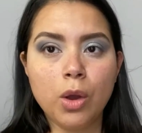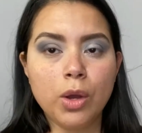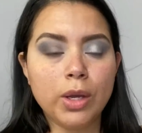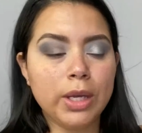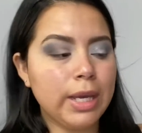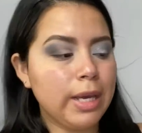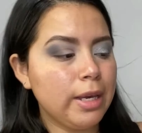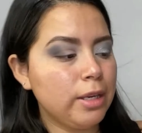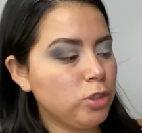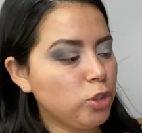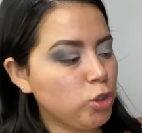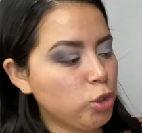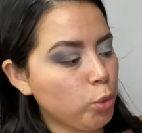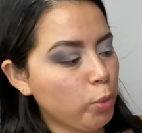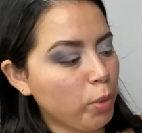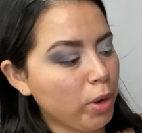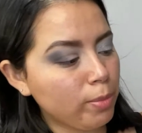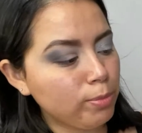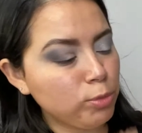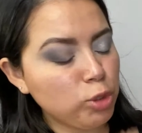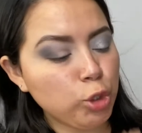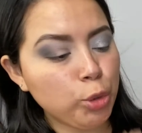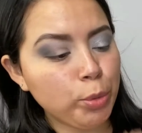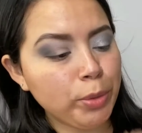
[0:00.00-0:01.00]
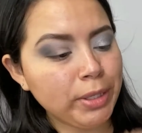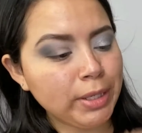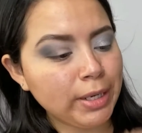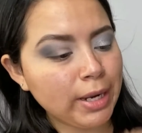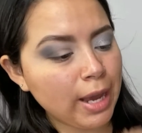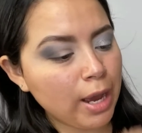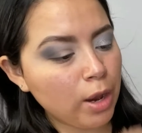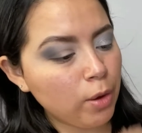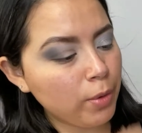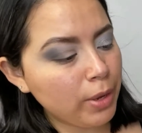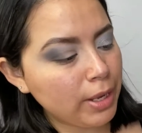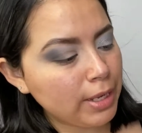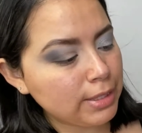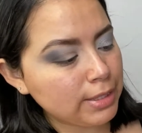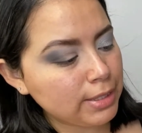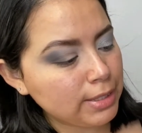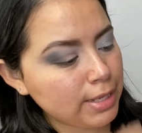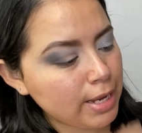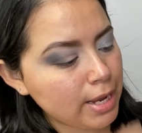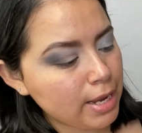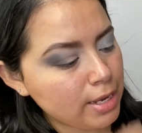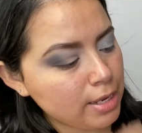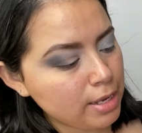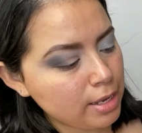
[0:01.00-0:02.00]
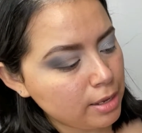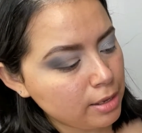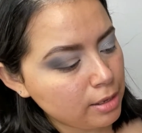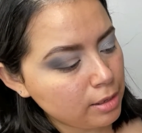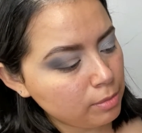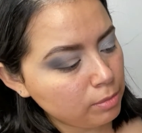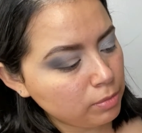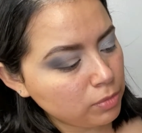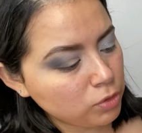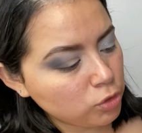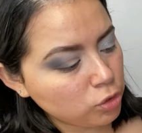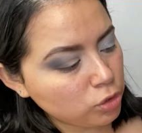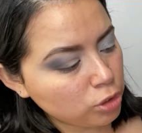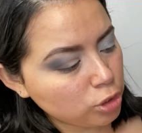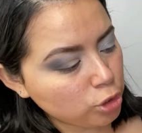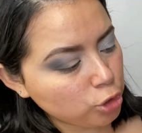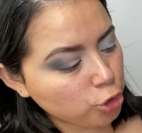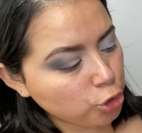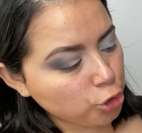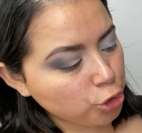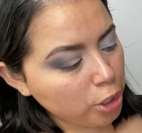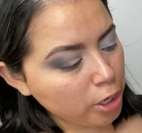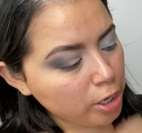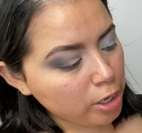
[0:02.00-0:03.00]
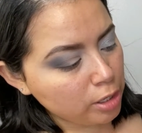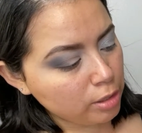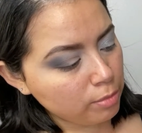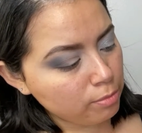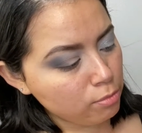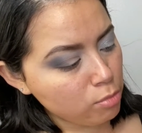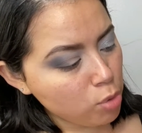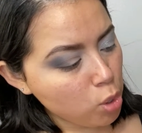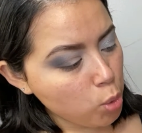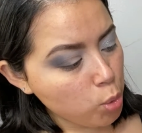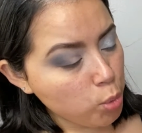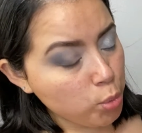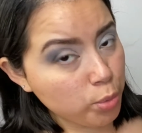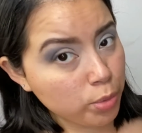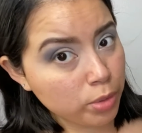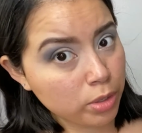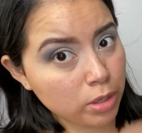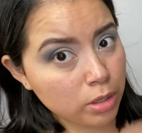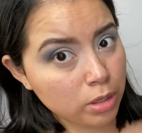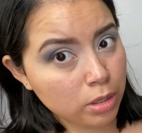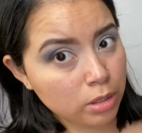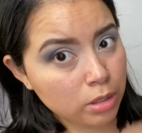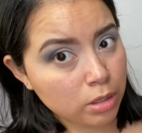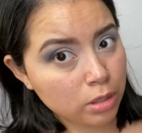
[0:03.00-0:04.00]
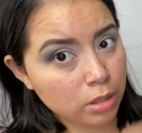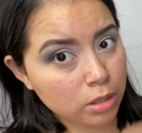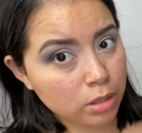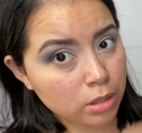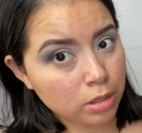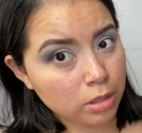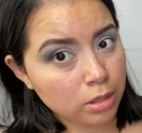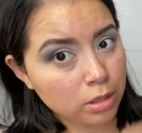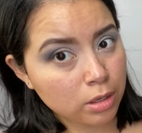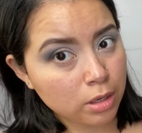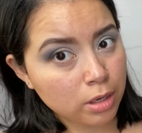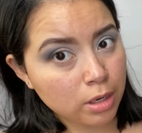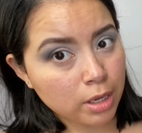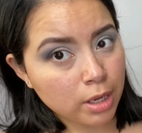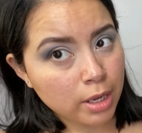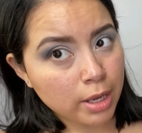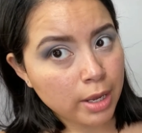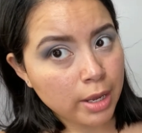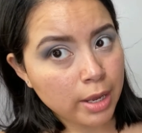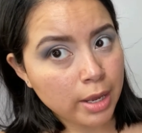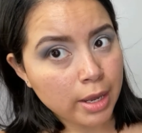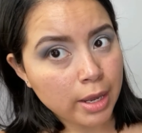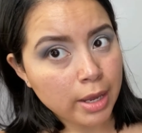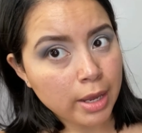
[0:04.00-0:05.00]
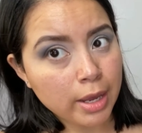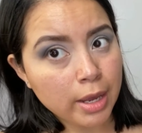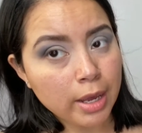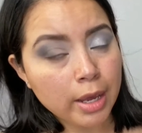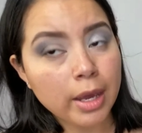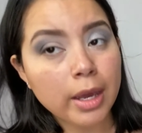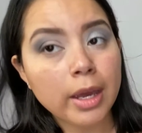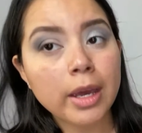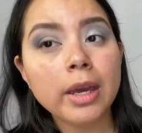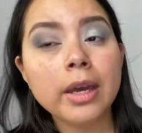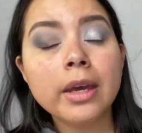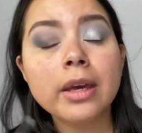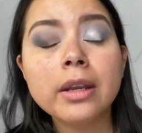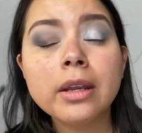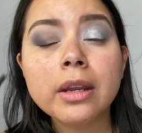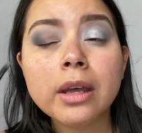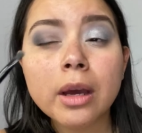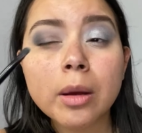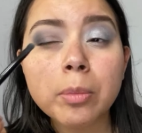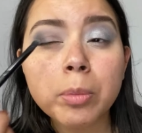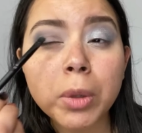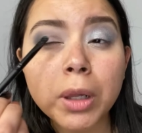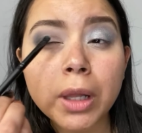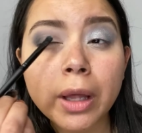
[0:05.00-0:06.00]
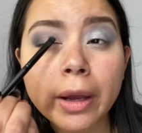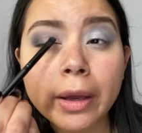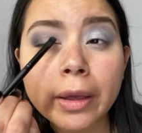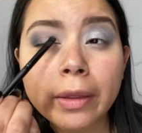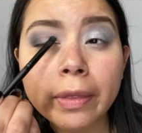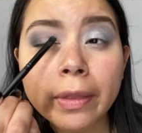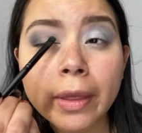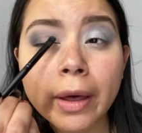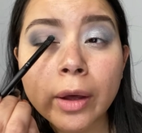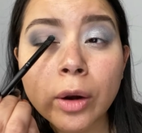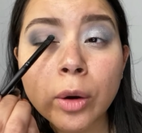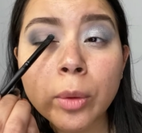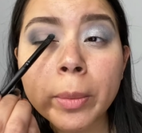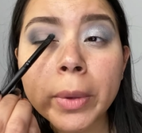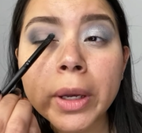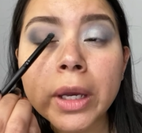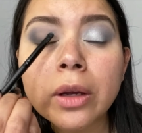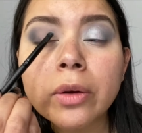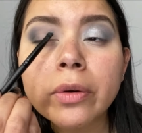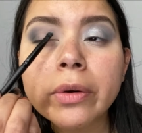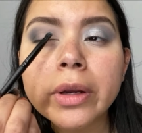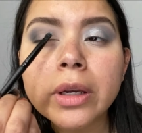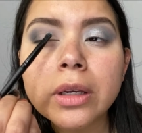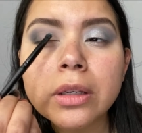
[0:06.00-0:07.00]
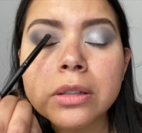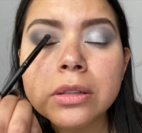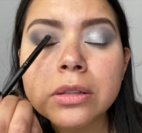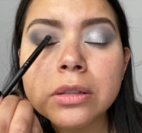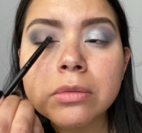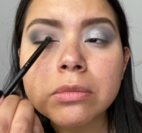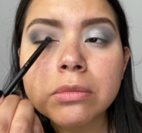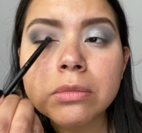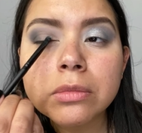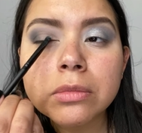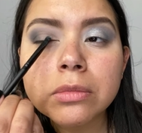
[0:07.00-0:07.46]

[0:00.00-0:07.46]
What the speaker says: Okay, so what I'm doing now is taking the shade Moon and applying that on my crease.